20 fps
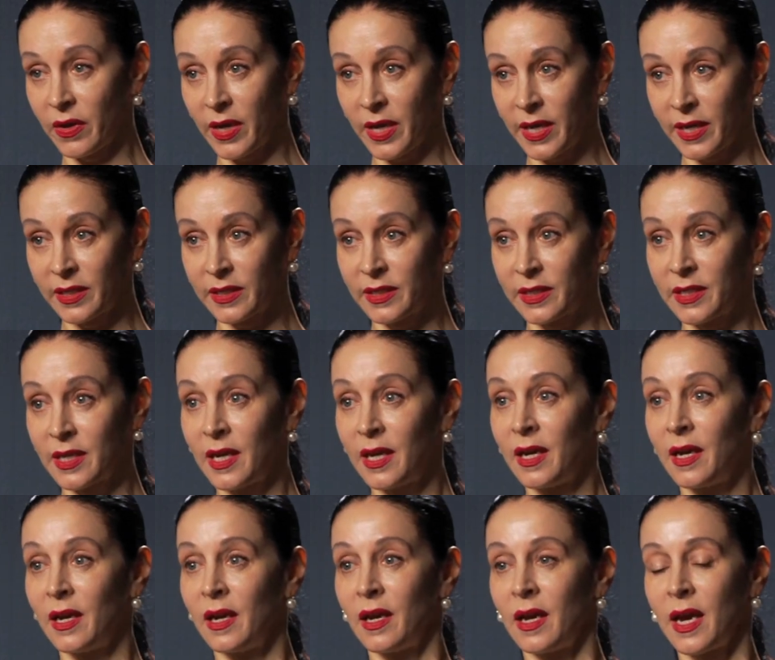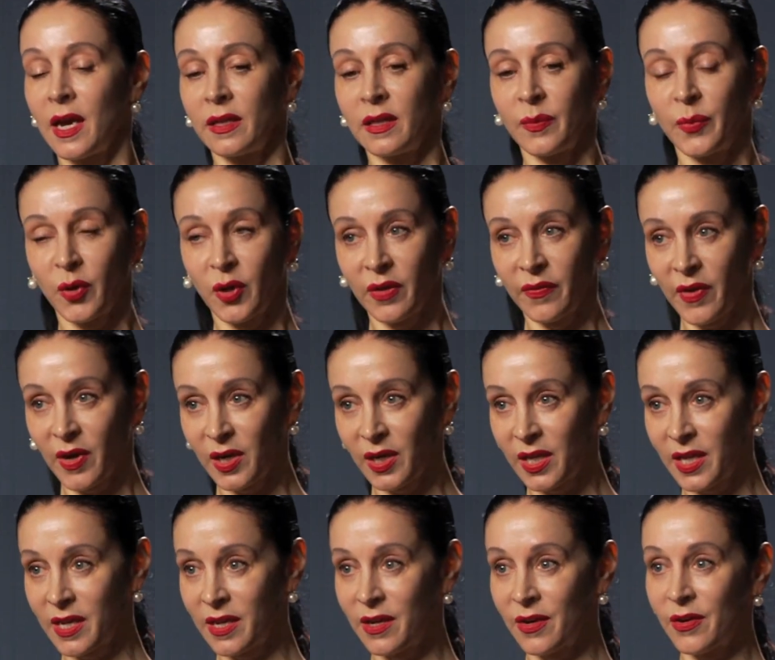their heads, yeah. and the boulevard
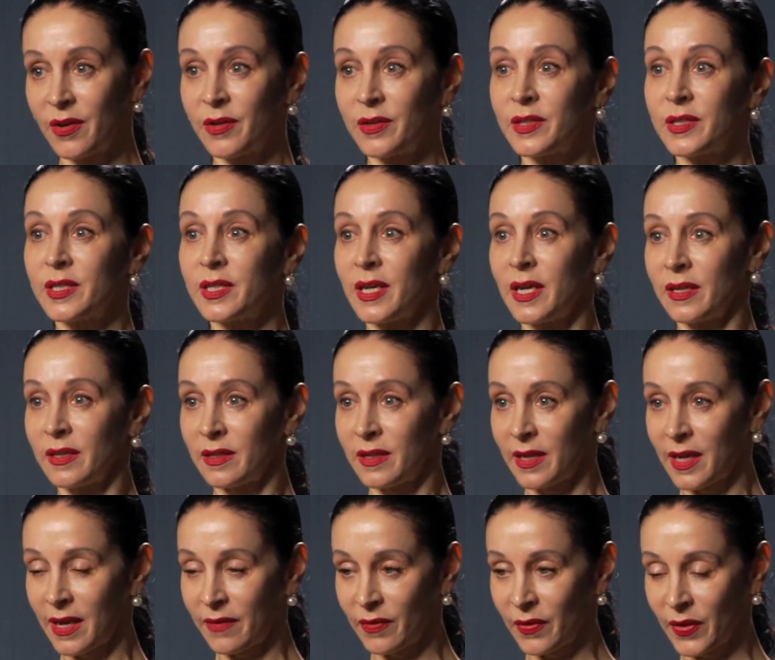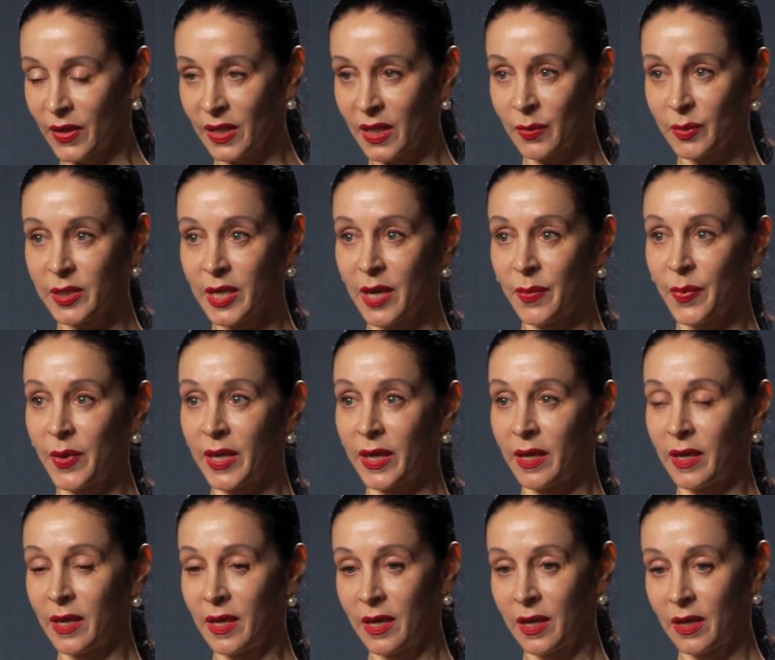theaters and everything that was
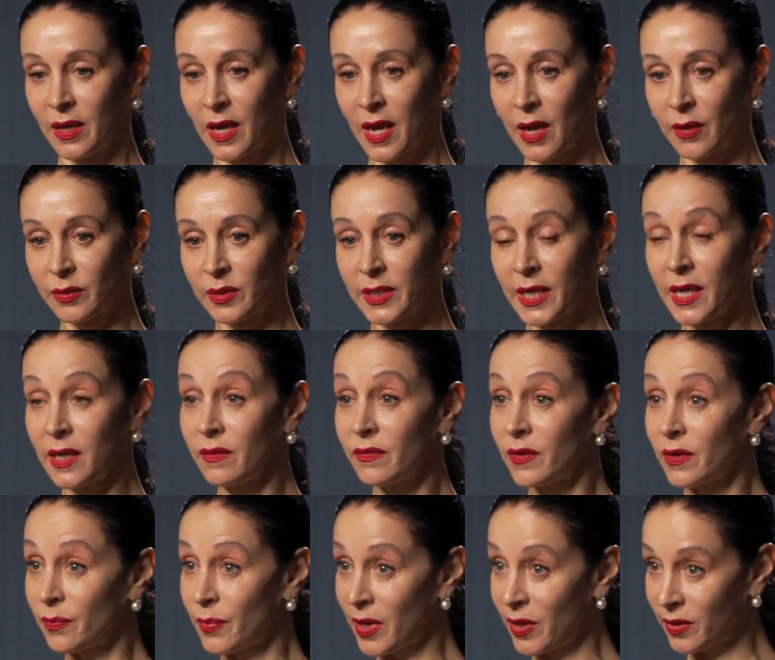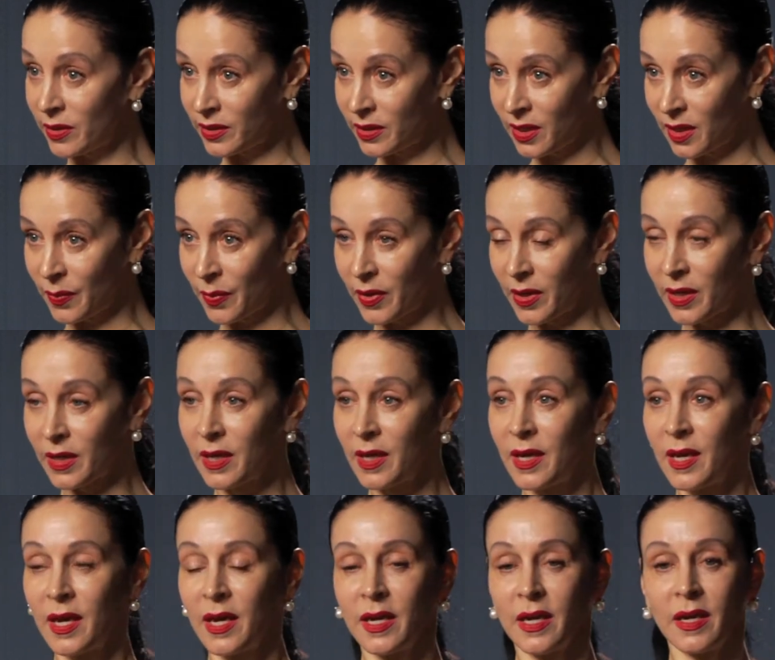happening outside of the Paris Opera,
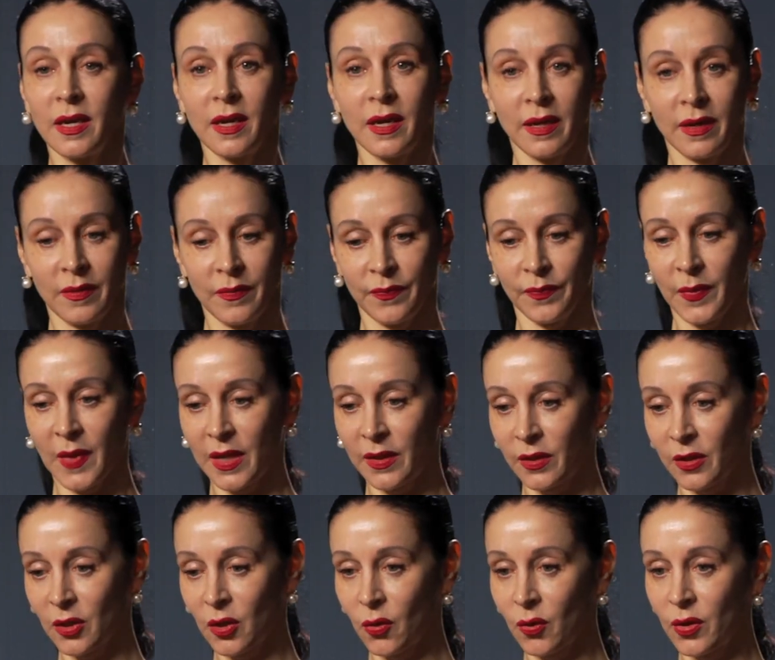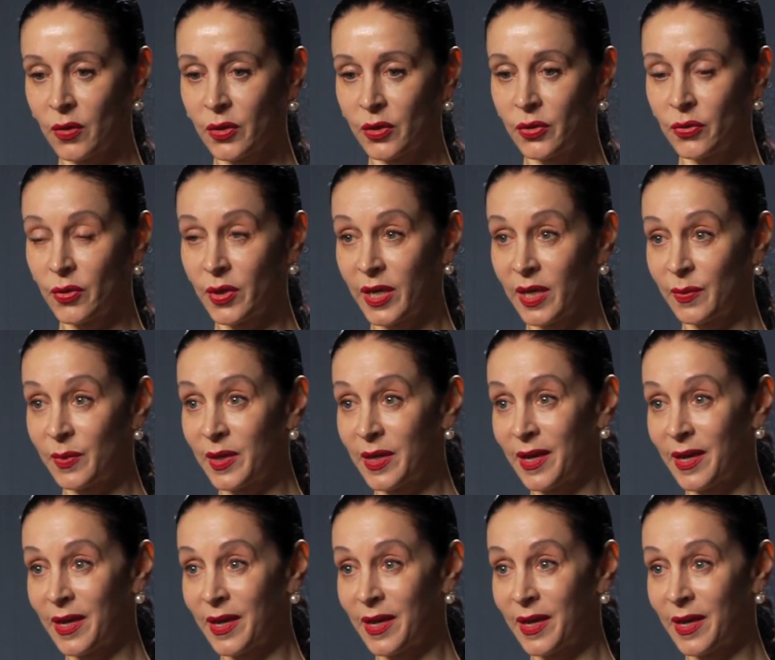um, and slowly the two came